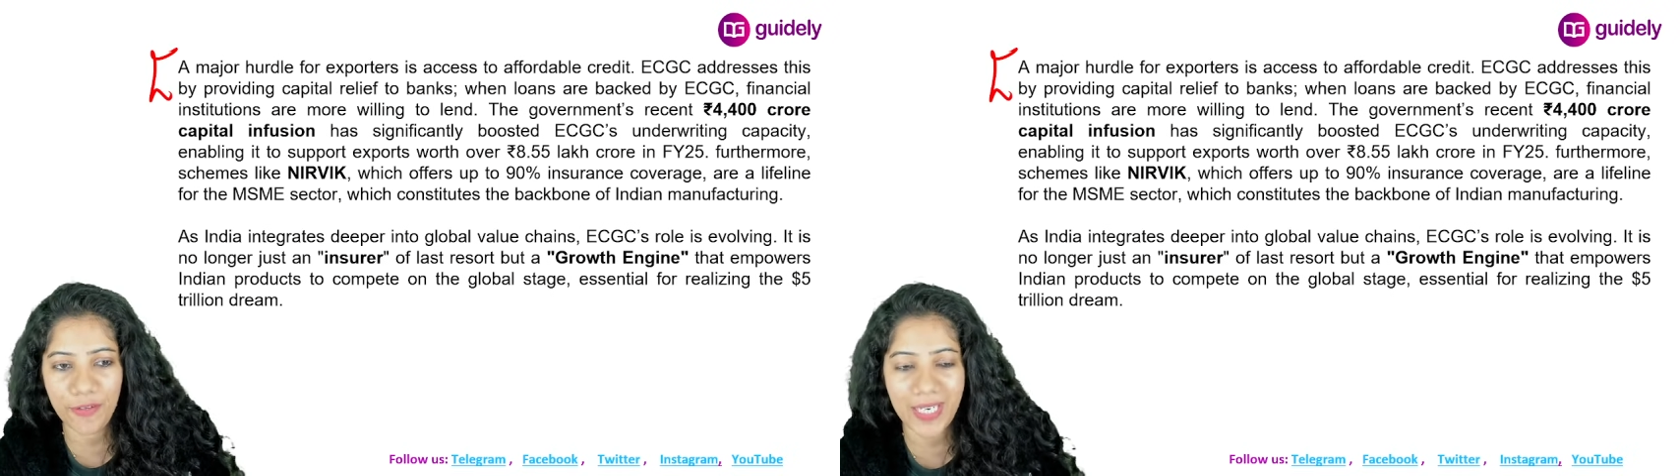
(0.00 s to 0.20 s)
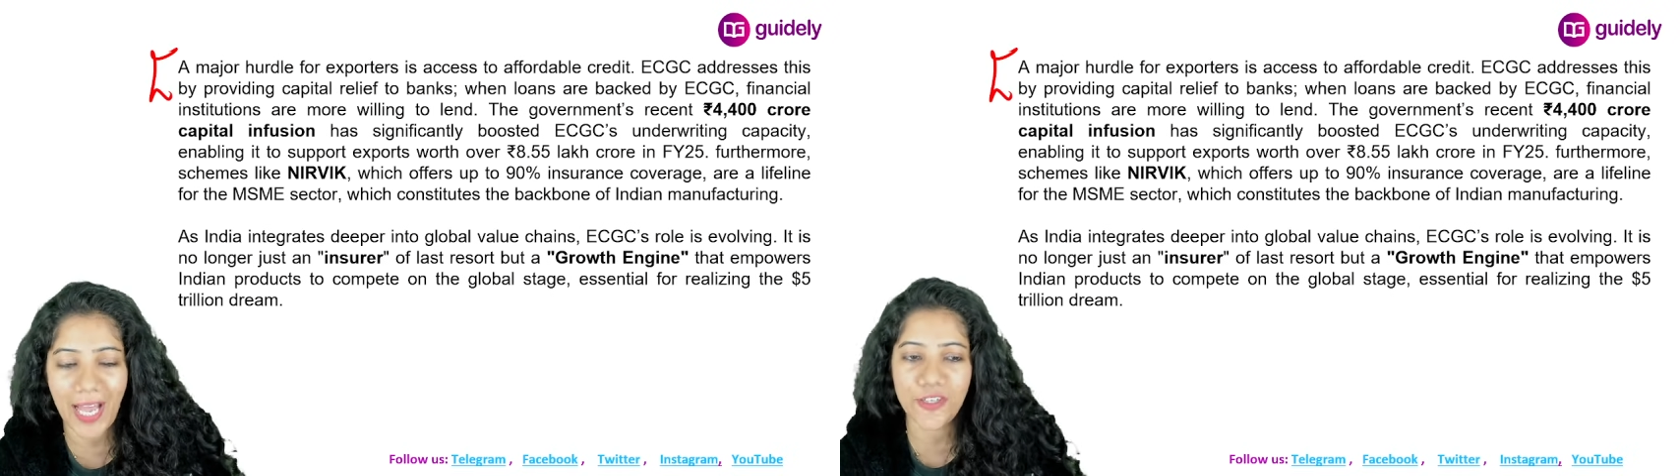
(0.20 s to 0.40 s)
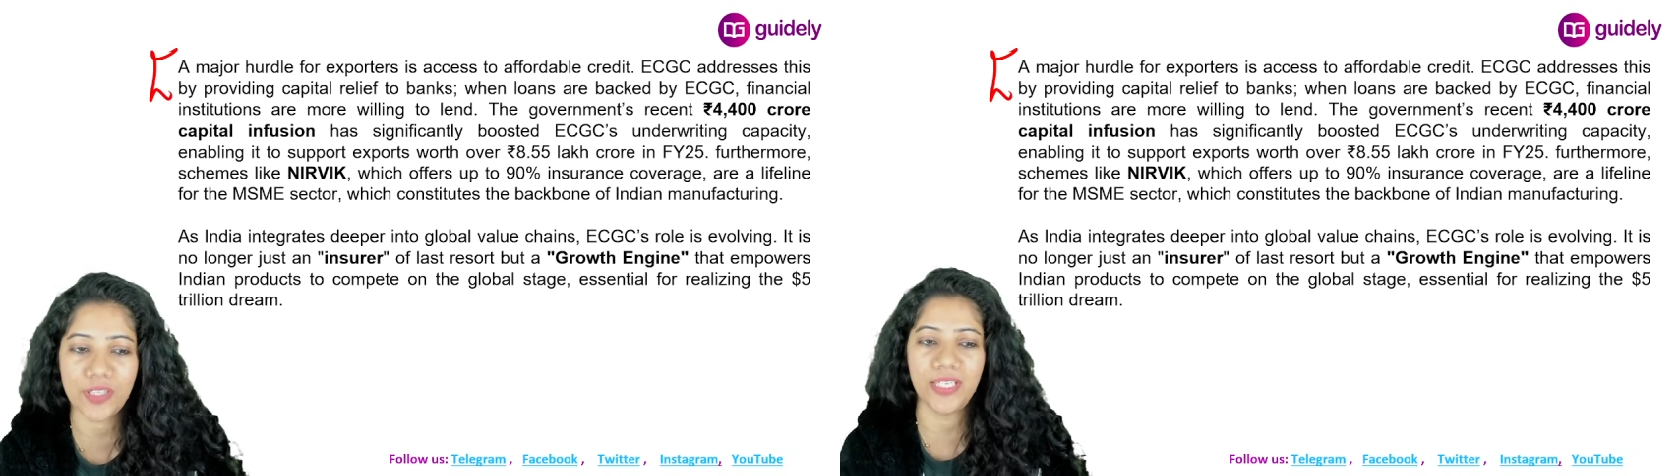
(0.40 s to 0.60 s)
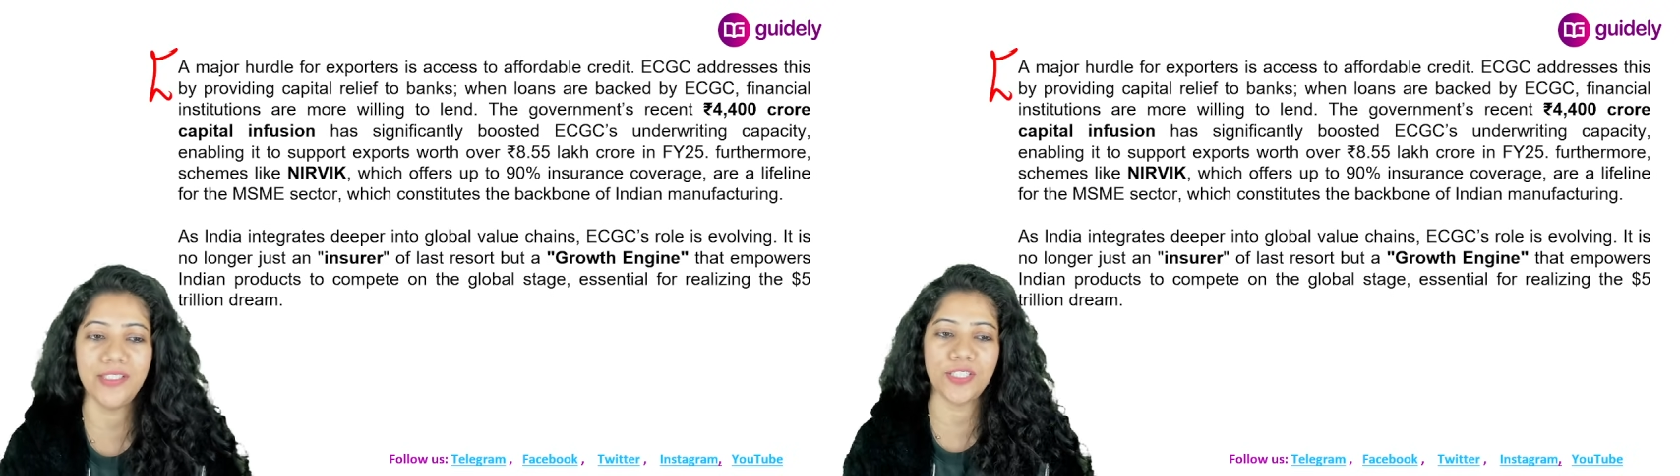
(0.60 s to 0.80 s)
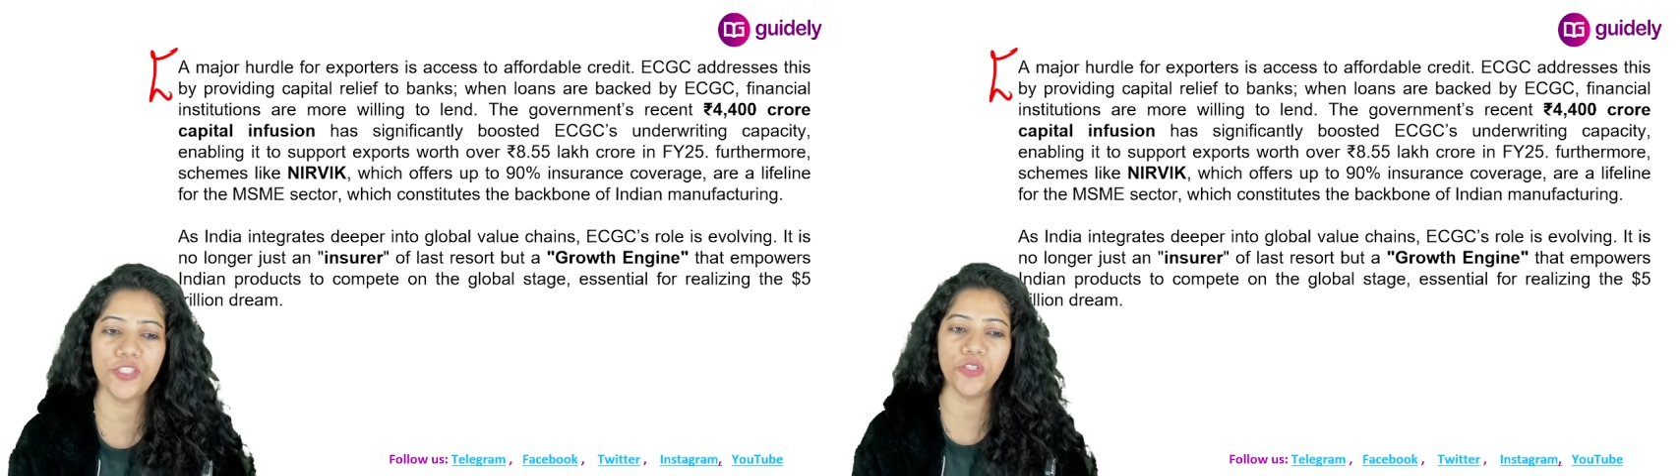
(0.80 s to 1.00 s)
financial
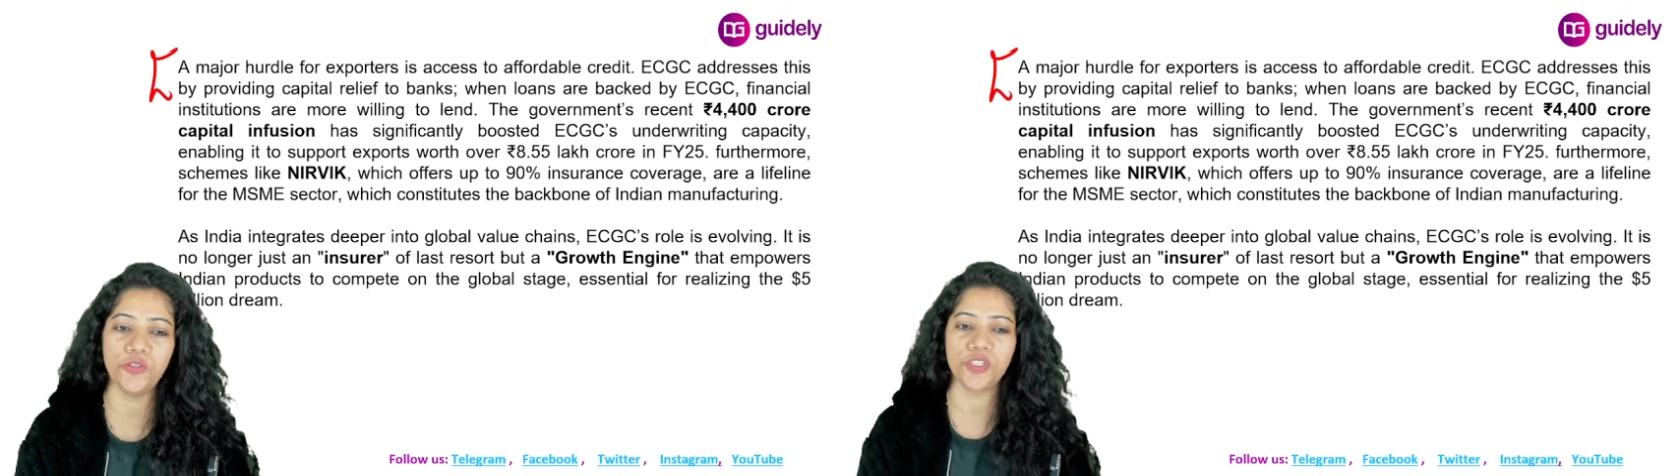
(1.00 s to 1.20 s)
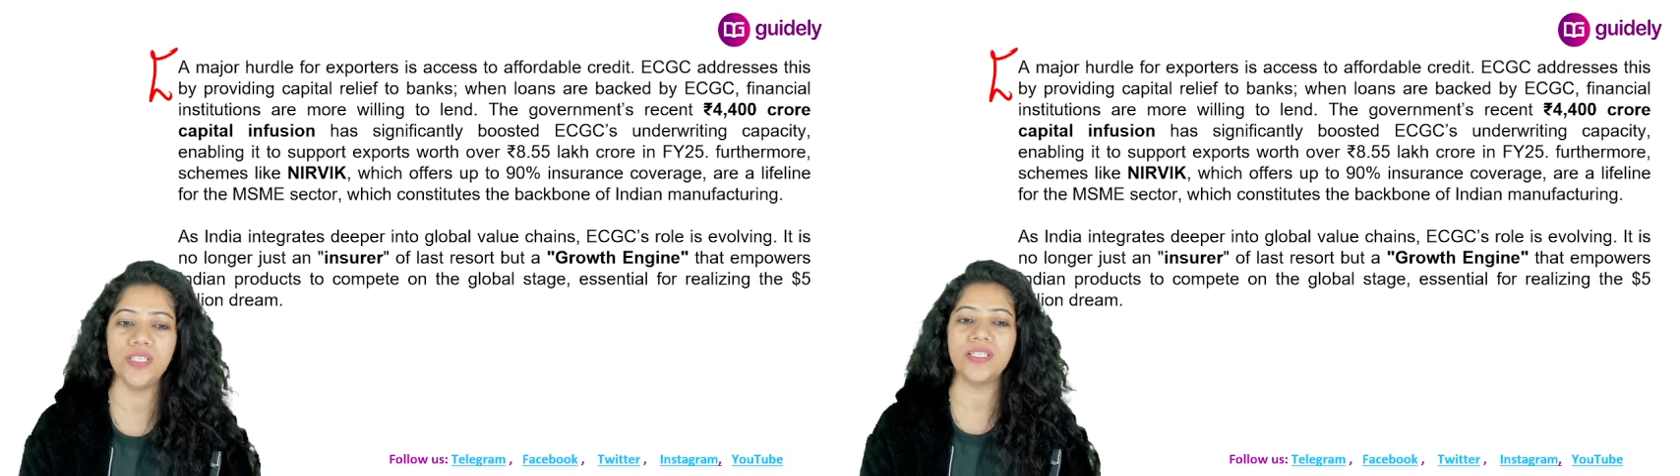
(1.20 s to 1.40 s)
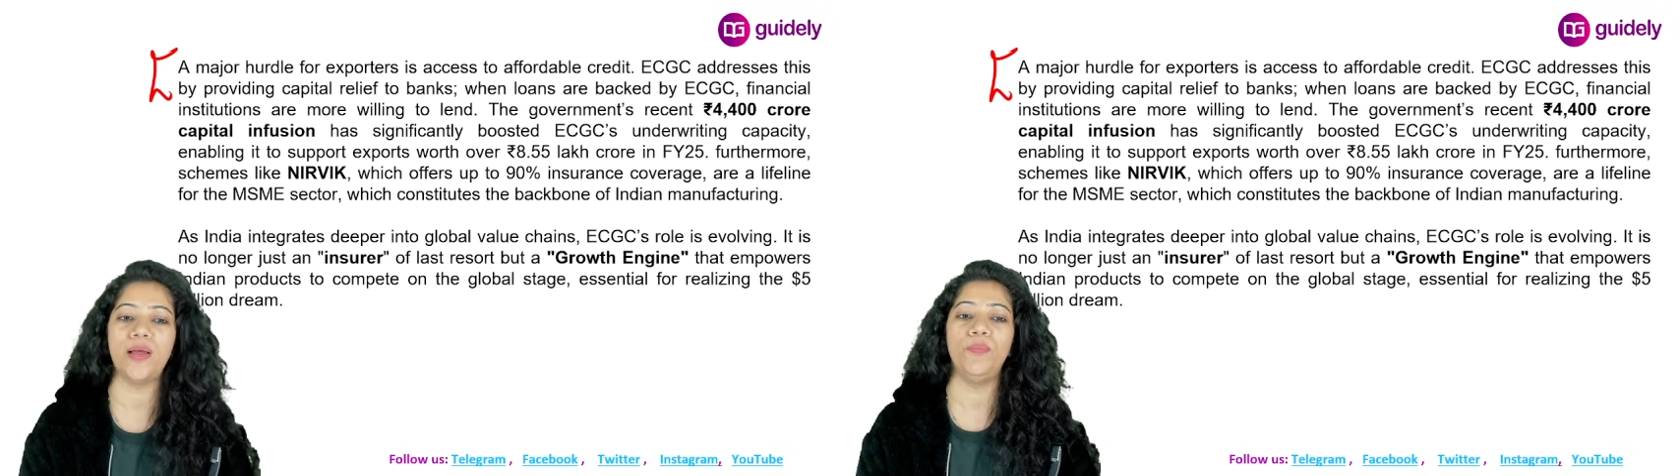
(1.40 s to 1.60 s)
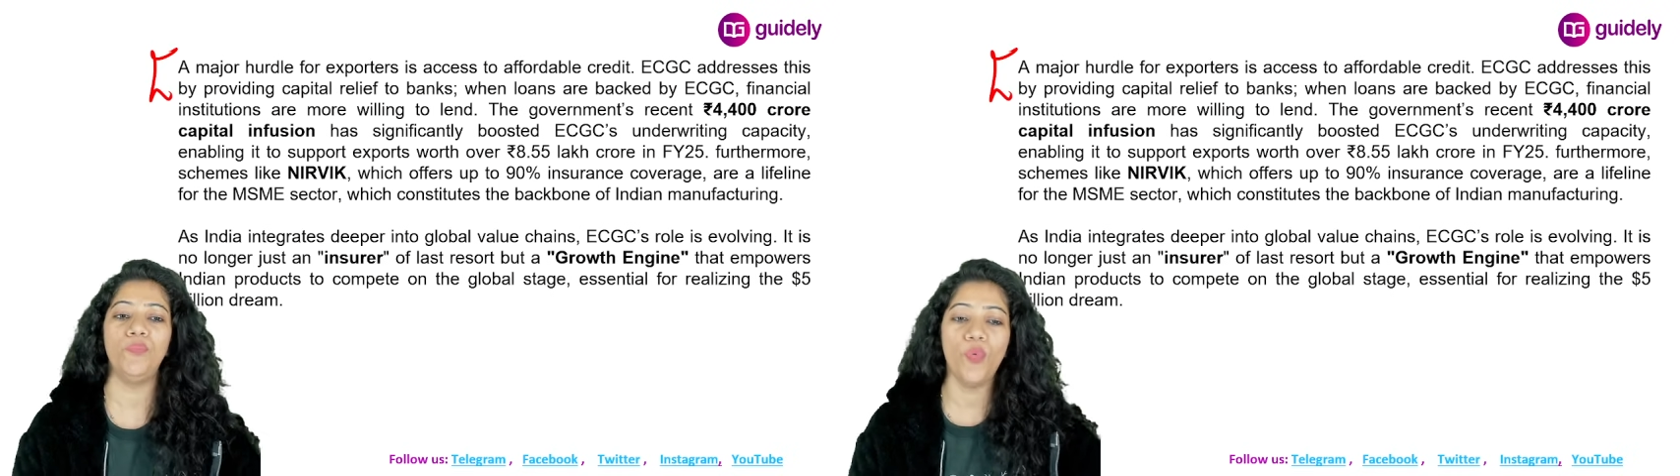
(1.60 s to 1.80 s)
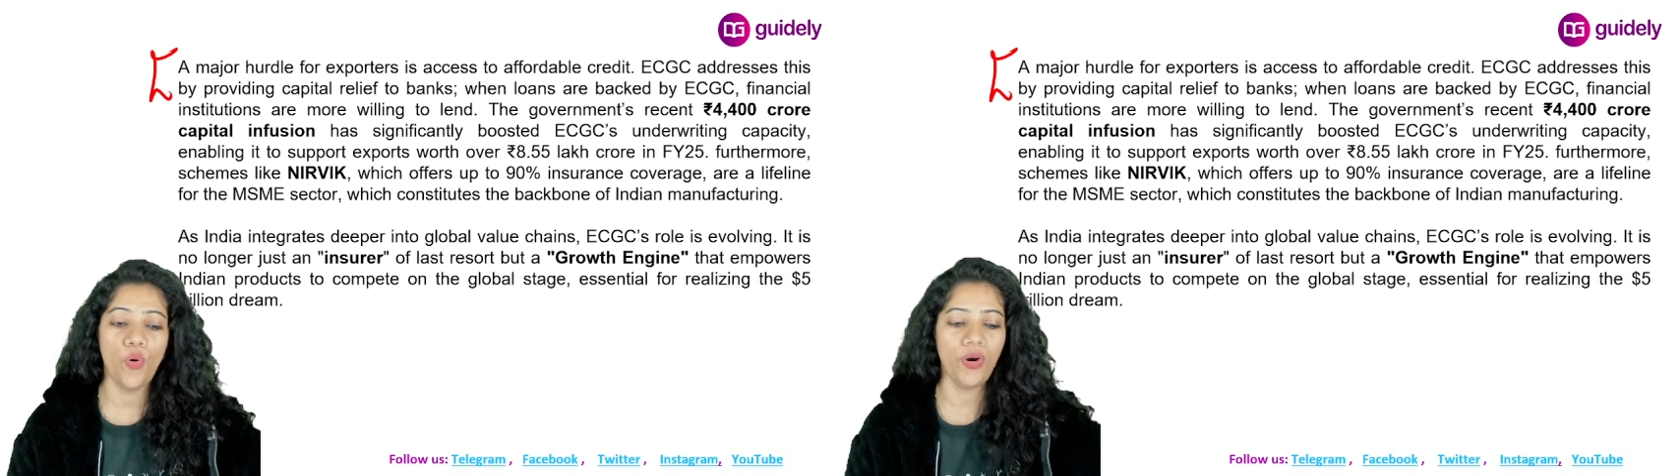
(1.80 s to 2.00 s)
institutions are
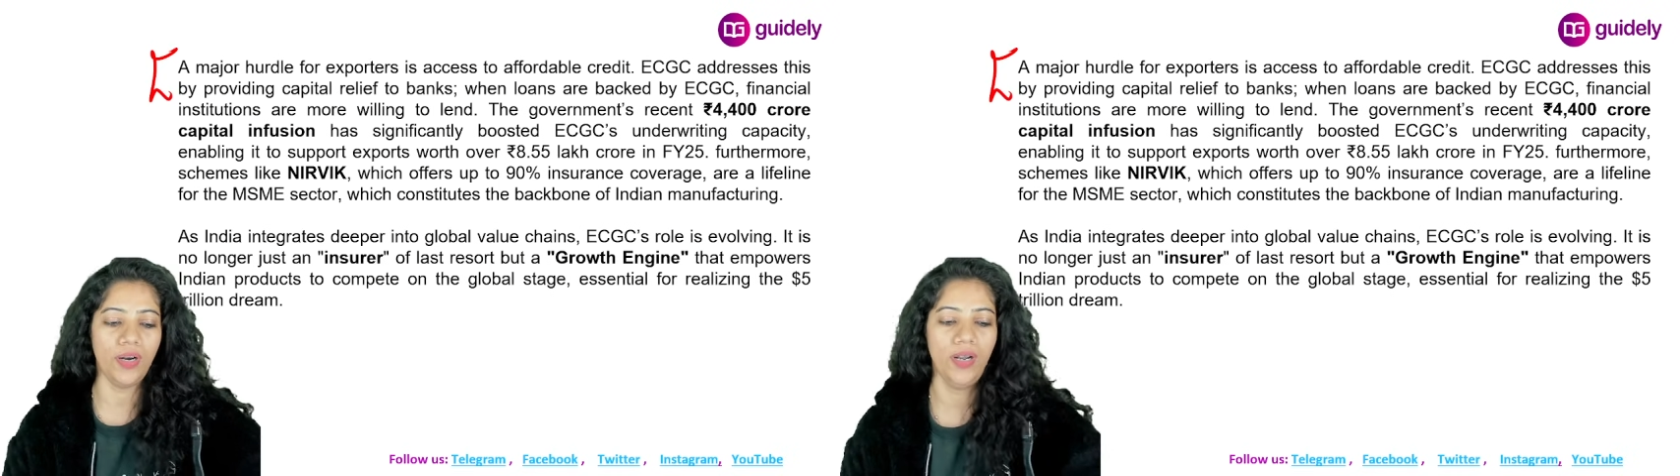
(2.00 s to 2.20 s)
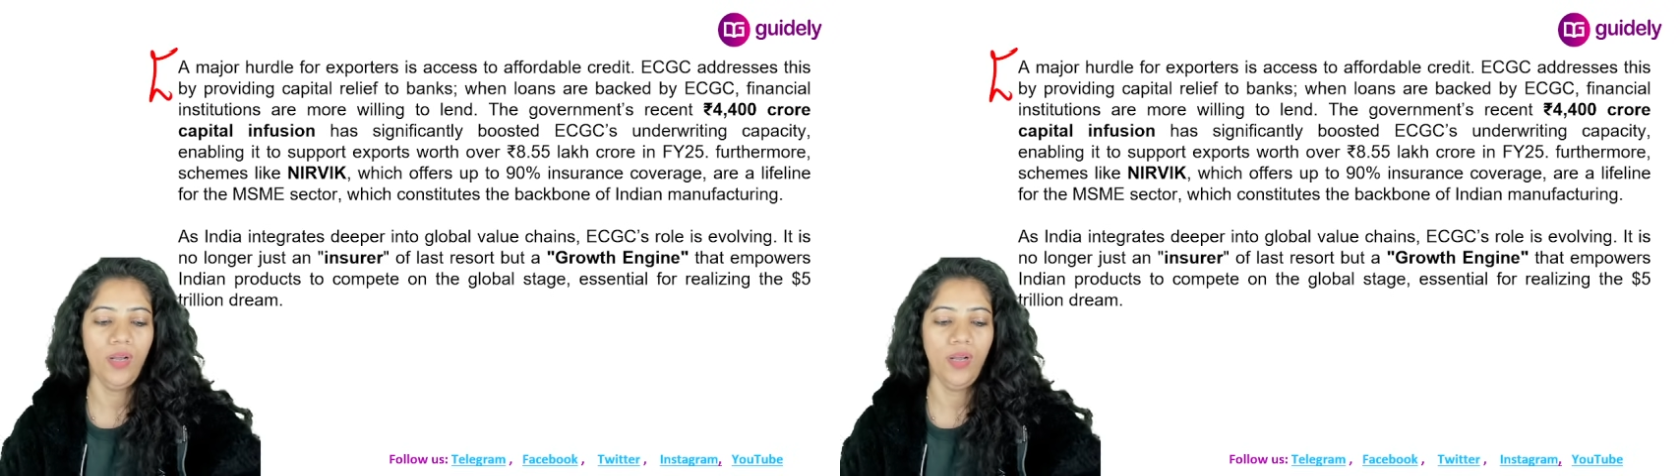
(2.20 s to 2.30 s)
more